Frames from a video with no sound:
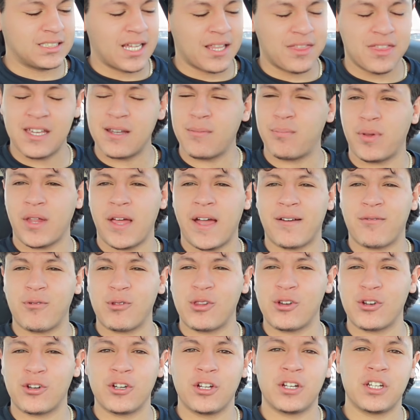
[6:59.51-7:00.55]
I think black would
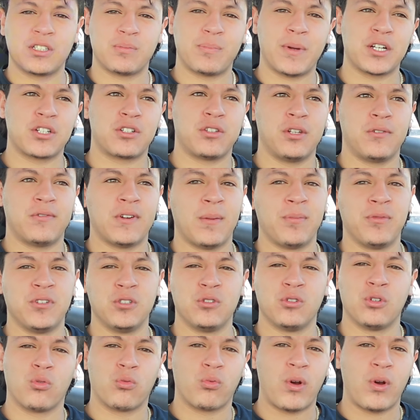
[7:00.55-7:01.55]
look good, especially if I'm doing the